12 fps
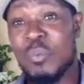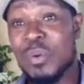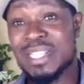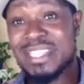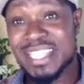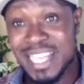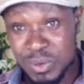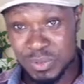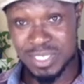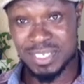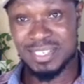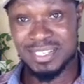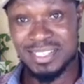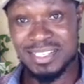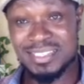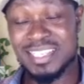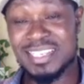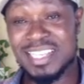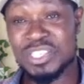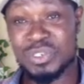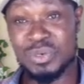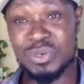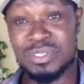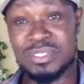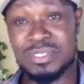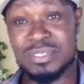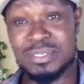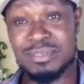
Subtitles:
without the nationals